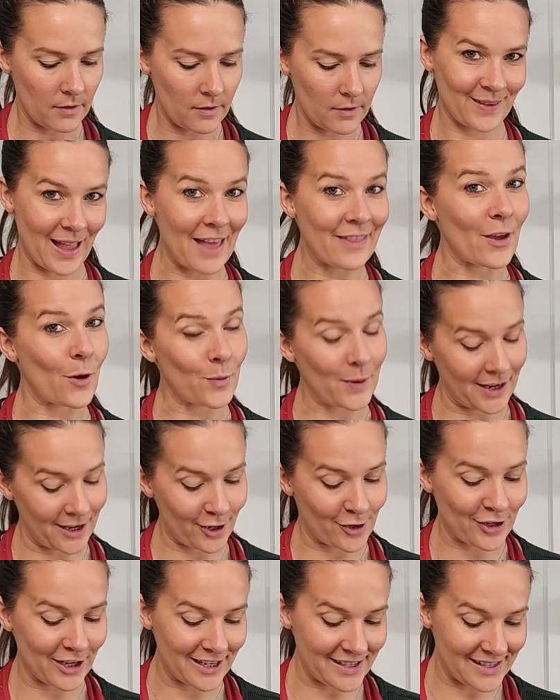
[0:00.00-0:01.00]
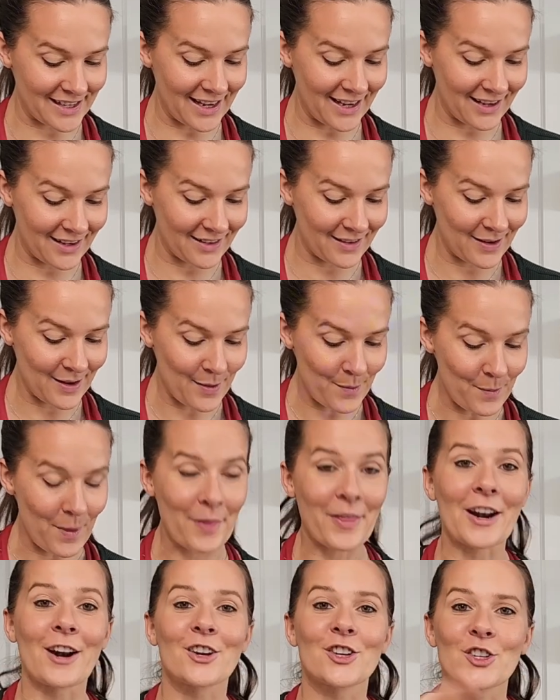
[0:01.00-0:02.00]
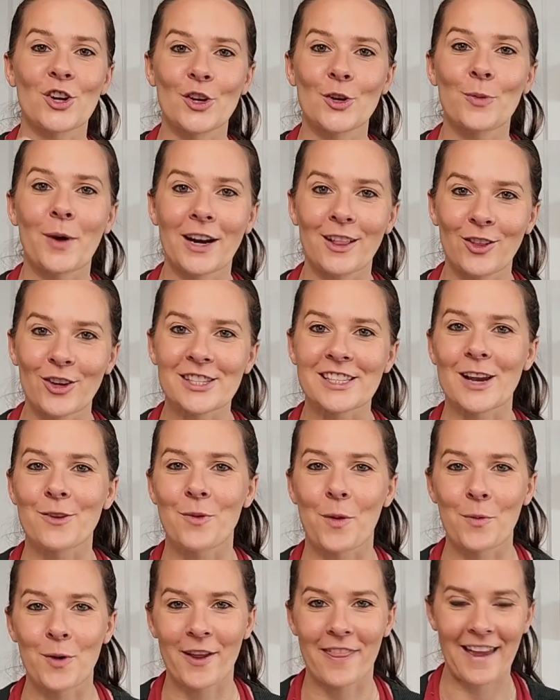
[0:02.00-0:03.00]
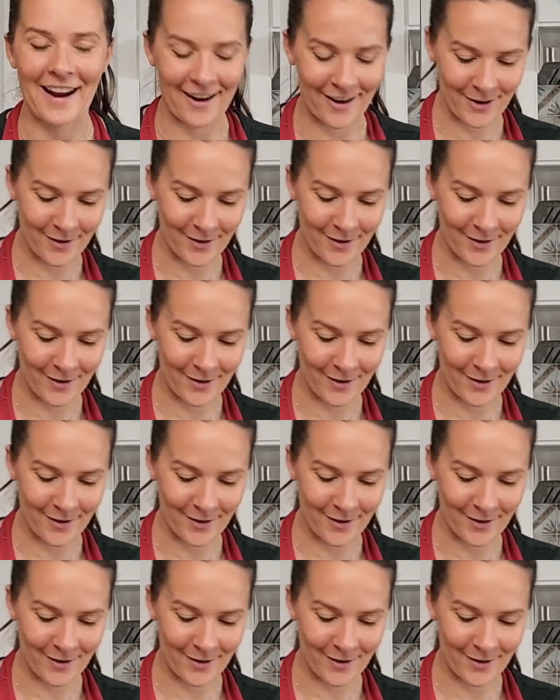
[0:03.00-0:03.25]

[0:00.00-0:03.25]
and then we increase it and then I'll show you what it looks like when we're there.